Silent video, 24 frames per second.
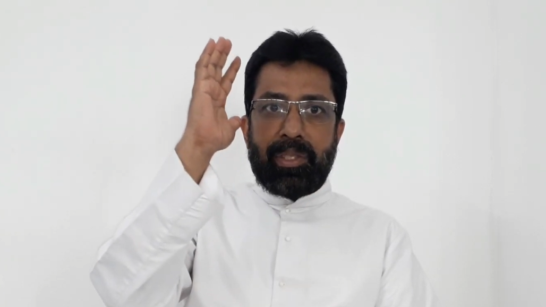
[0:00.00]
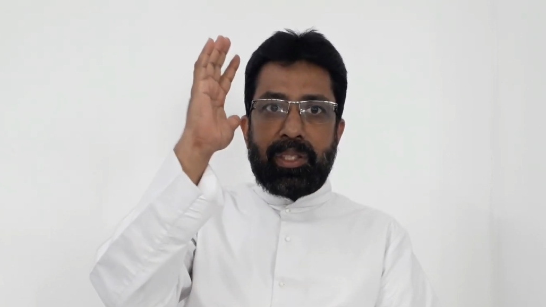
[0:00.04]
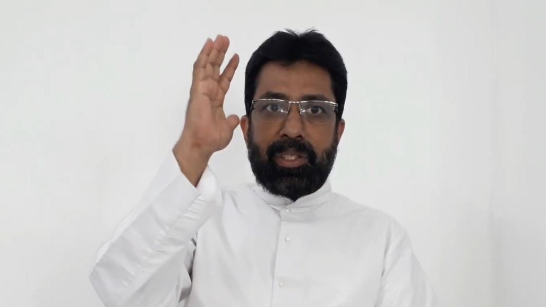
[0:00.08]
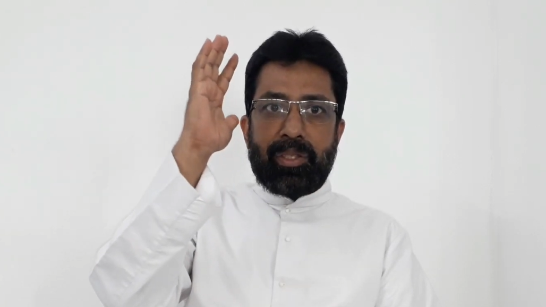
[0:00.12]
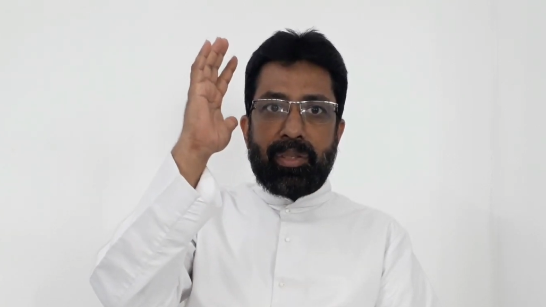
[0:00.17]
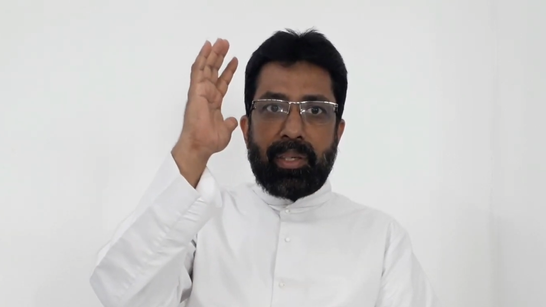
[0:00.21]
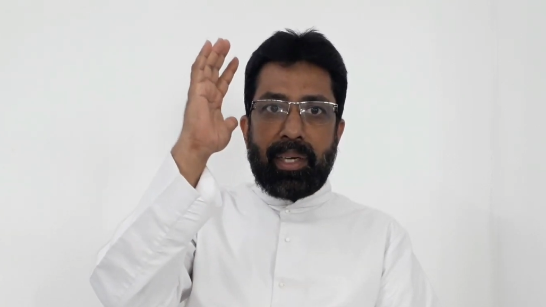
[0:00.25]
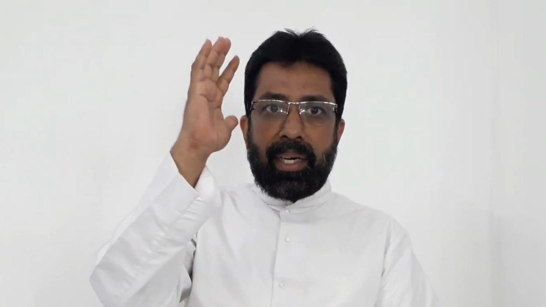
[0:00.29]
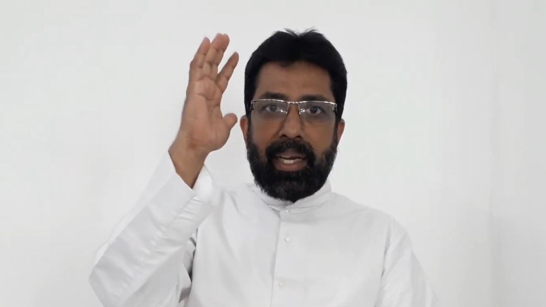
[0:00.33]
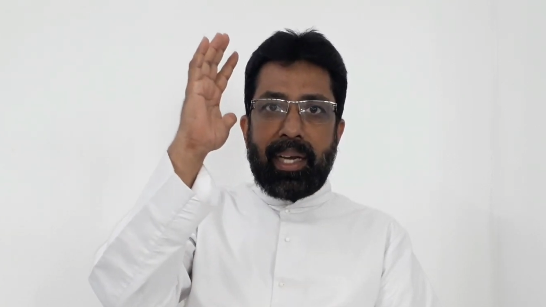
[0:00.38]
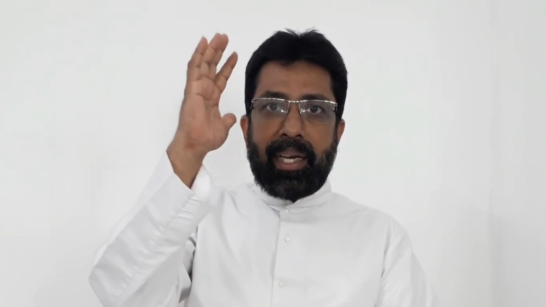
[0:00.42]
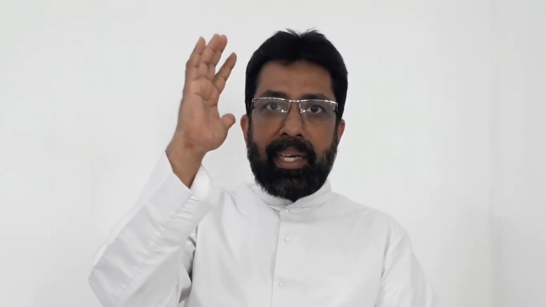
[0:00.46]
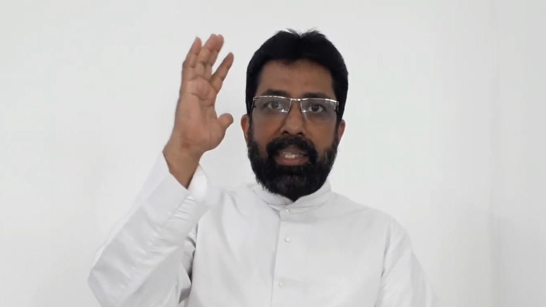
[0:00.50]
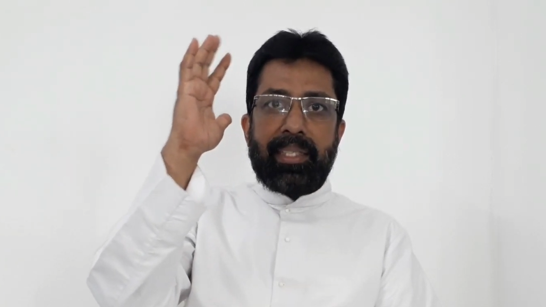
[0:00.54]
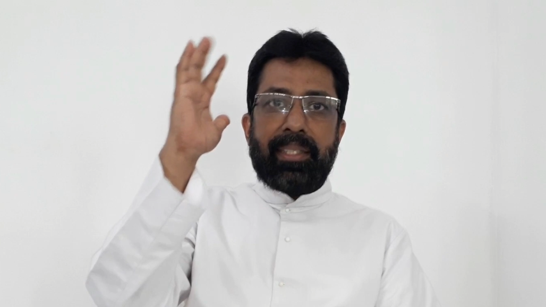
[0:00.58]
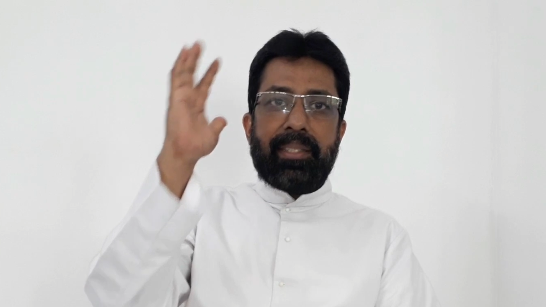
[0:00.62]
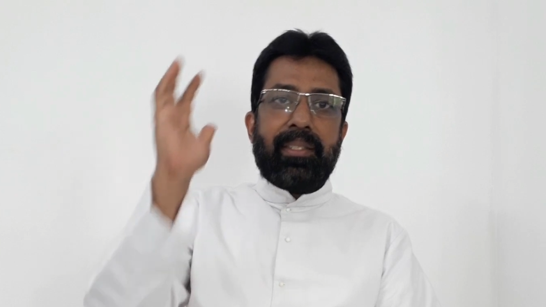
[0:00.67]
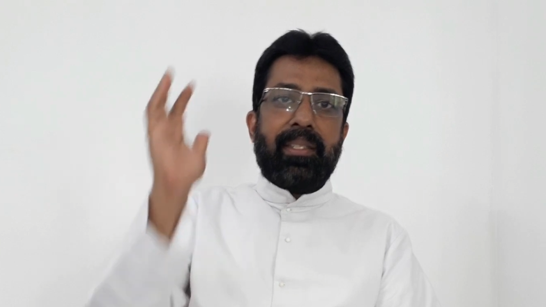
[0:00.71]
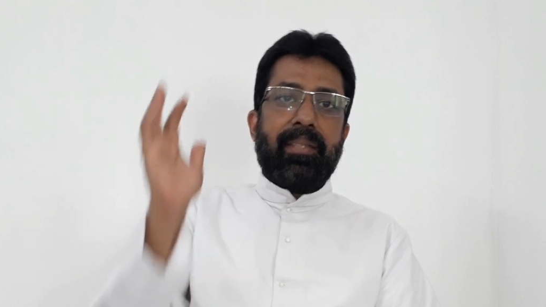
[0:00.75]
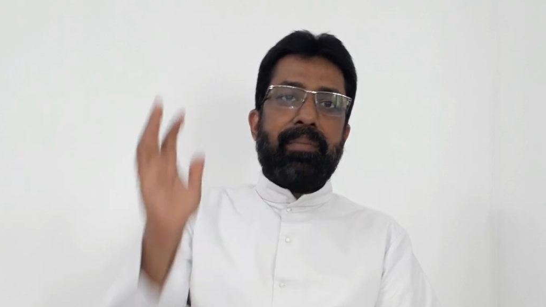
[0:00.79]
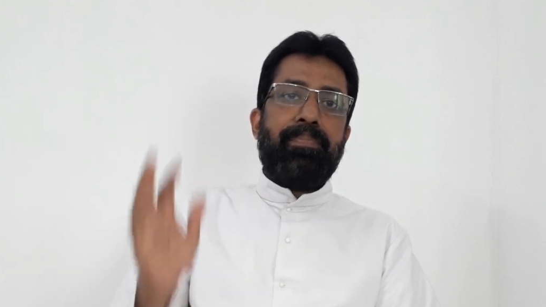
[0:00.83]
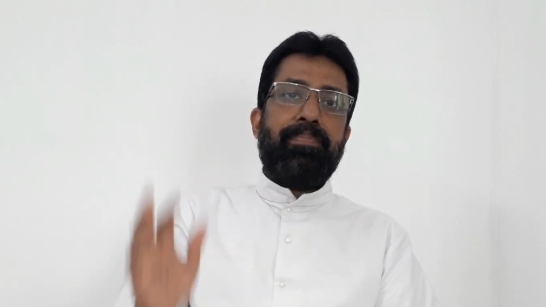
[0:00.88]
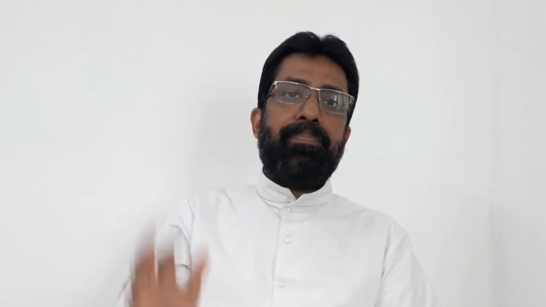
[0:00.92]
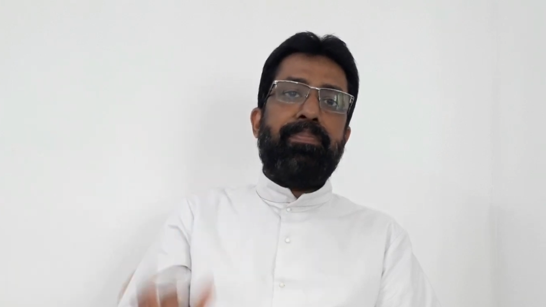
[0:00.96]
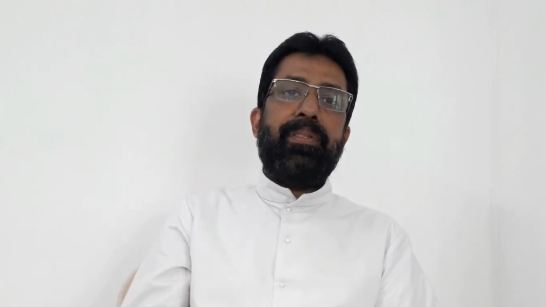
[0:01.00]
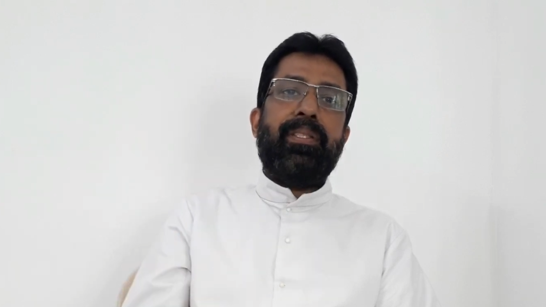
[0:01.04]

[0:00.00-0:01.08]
visualize the